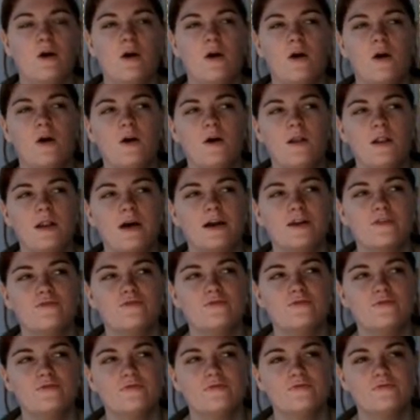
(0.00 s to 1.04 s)
or like
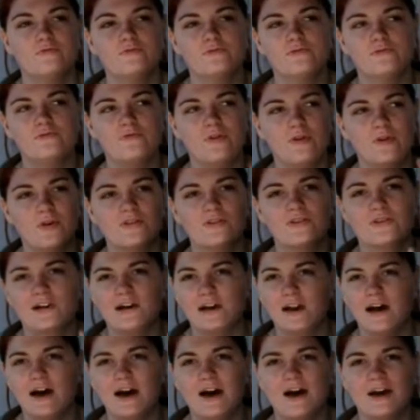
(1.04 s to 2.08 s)
first
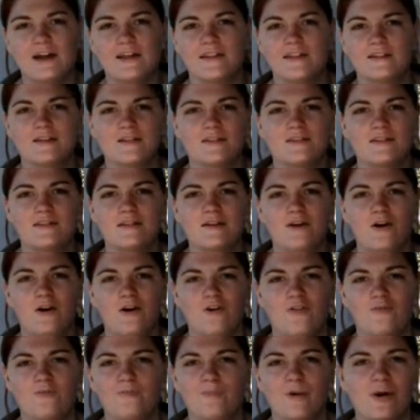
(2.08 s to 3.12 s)
lines
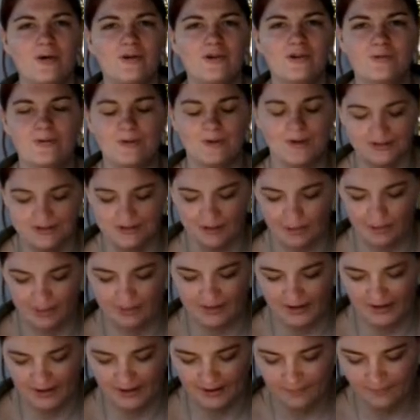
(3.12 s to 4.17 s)
of poetry or
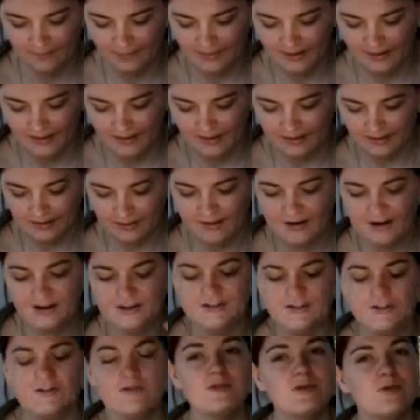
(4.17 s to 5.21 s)
something that I
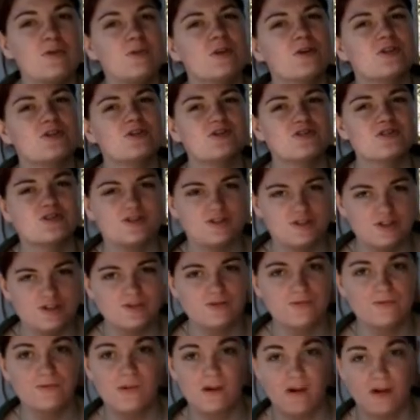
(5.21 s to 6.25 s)
don't know what to
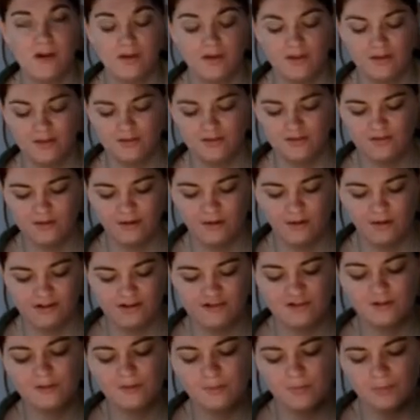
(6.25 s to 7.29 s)
do with. So I
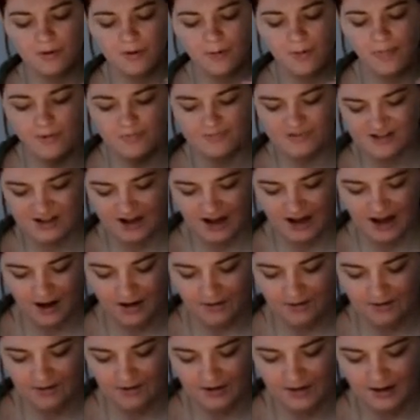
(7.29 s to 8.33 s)
just put them
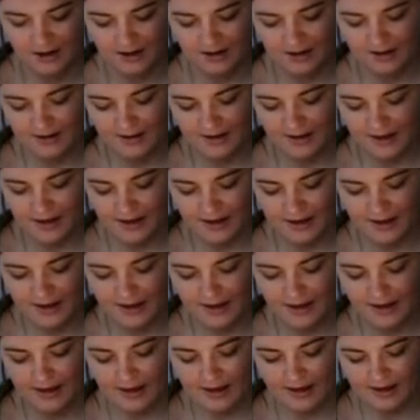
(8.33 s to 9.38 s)
down
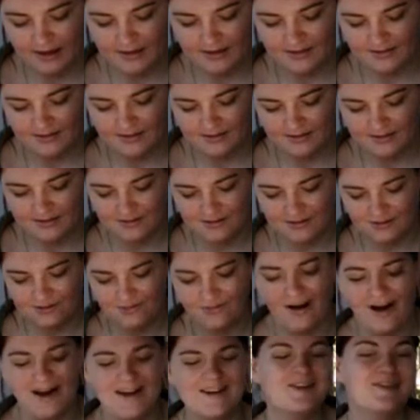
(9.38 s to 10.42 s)
and
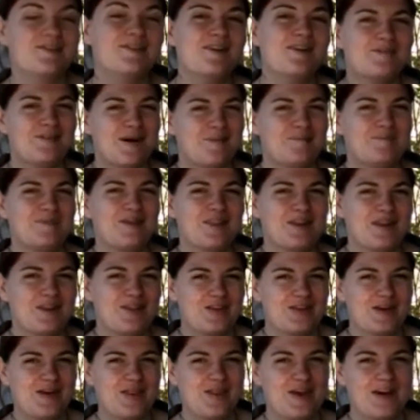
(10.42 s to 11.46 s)
try to remember
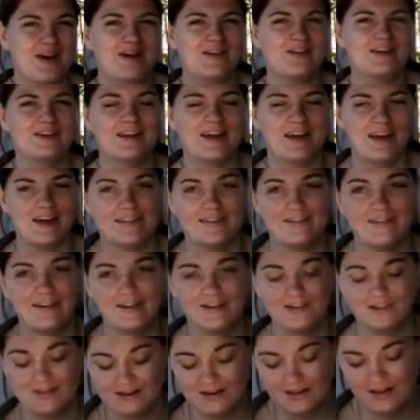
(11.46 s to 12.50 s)
that they're there in case I
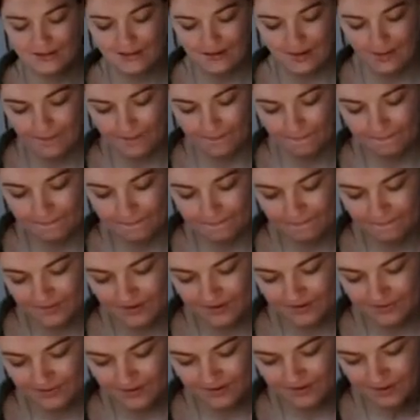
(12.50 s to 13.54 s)
could need them
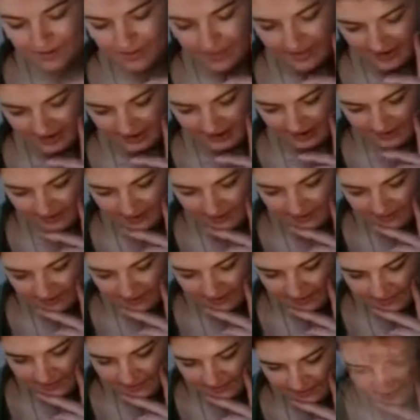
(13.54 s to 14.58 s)
for something
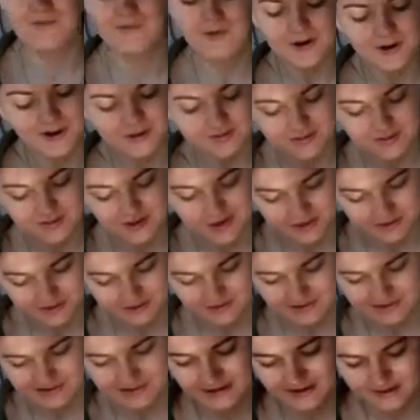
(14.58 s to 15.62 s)
else. So one of
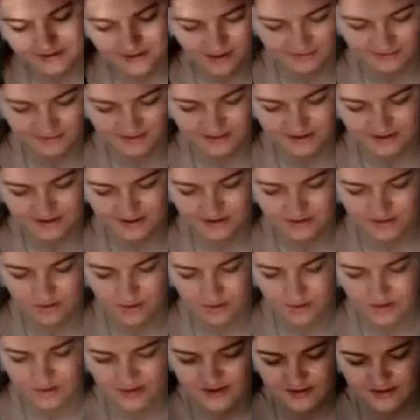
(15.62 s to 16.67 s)
those like conversation
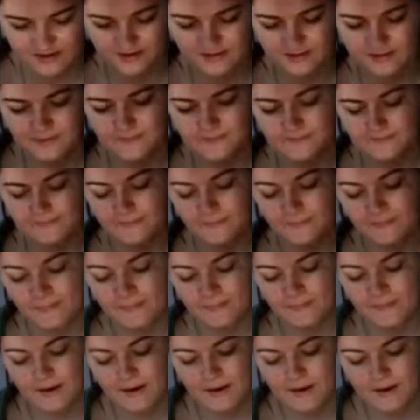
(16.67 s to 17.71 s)
thingies
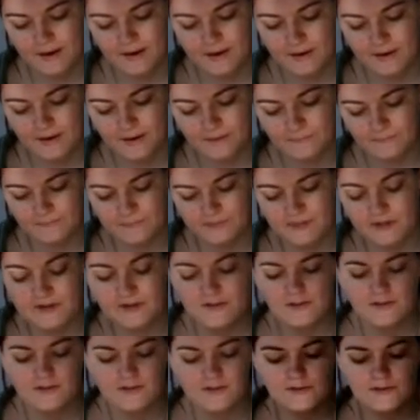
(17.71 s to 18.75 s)
um,
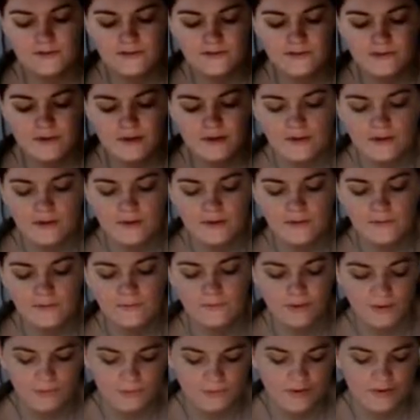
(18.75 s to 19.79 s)
is
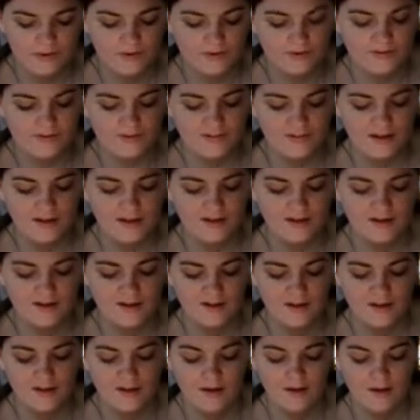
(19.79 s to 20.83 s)
one person saying,
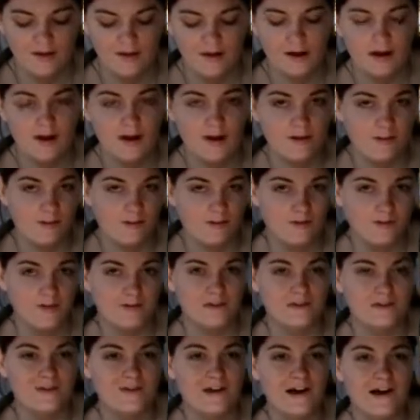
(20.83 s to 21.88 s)
I
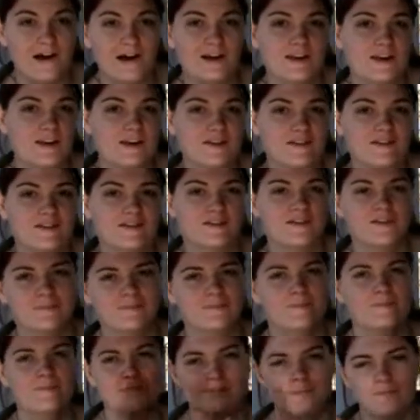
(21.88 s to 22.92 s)
thought you liked
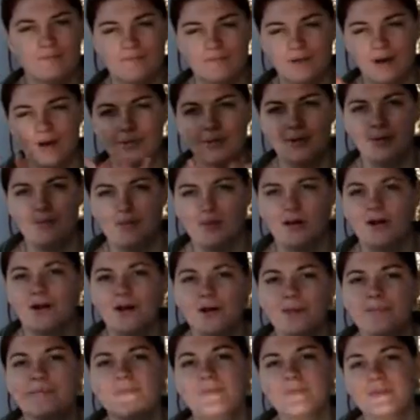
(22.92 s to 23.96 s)
blah blah
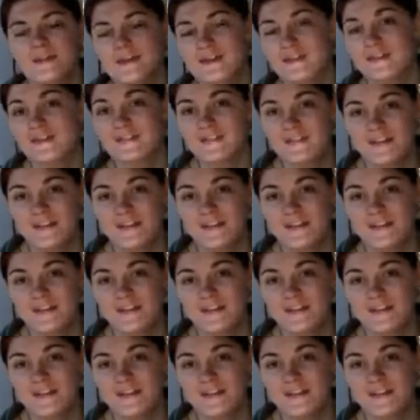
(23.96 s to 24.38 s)
blah, in the